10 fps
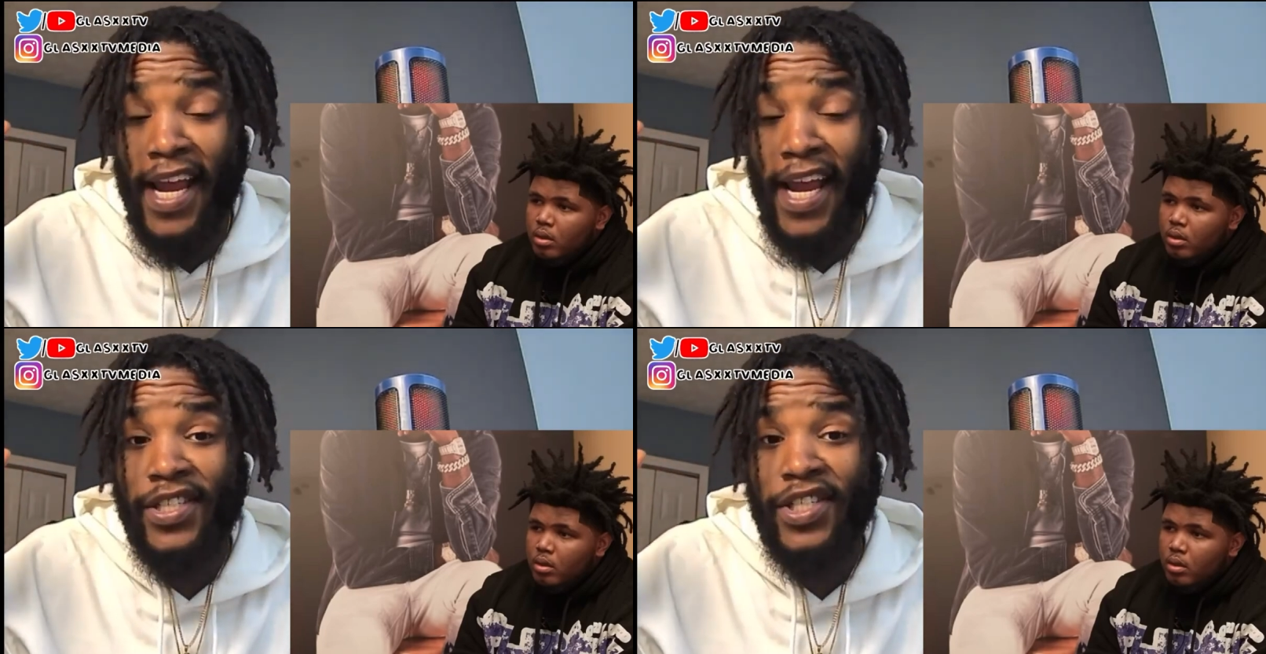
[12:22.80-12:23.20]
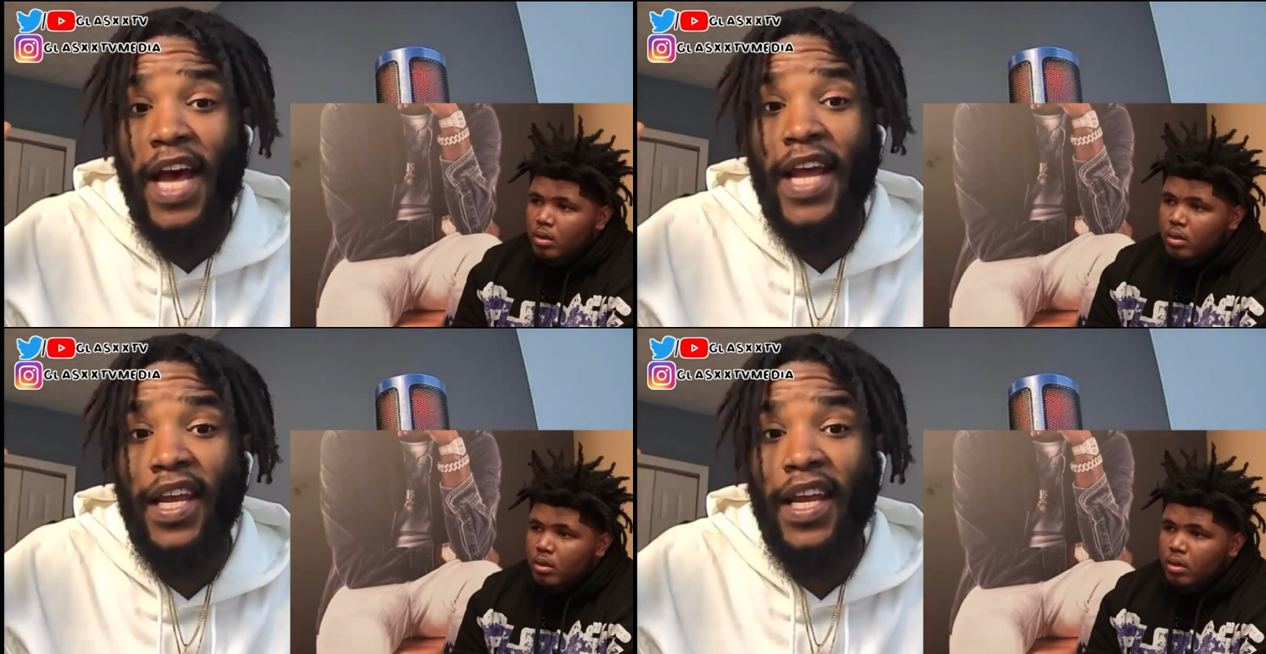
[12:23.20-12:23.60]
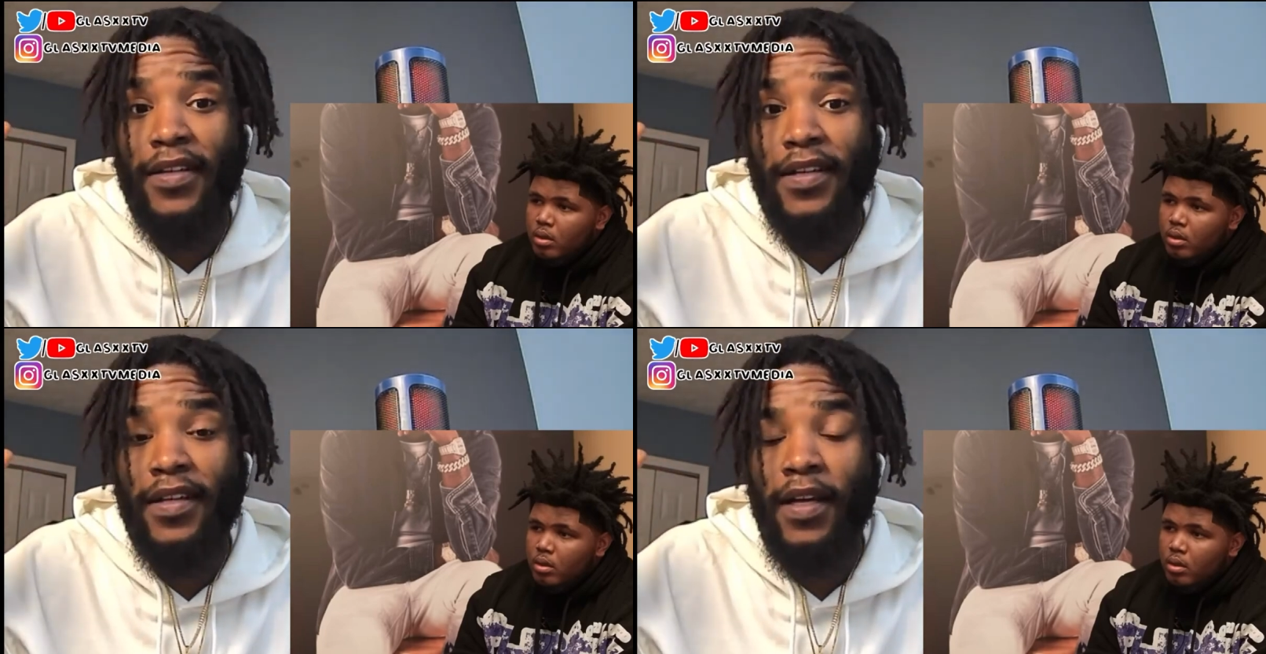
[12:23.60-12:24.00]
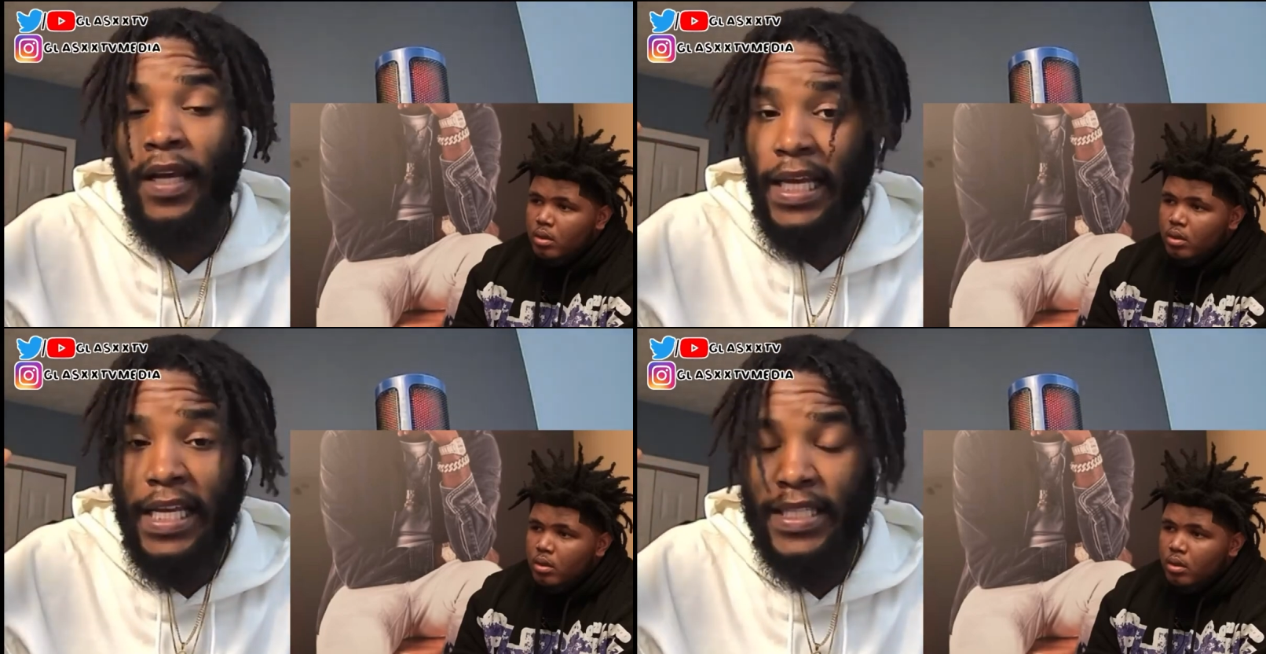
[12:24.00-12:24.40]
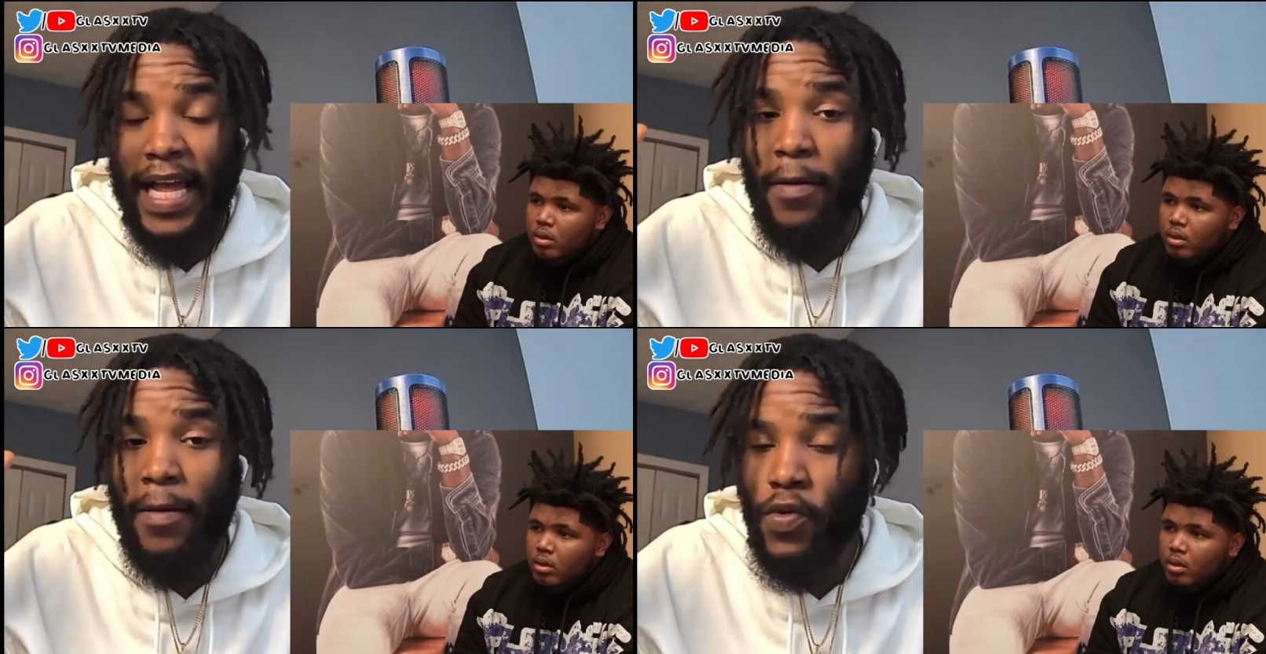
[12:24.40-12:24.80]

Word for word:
Speaker 1: I could see where he got shot at.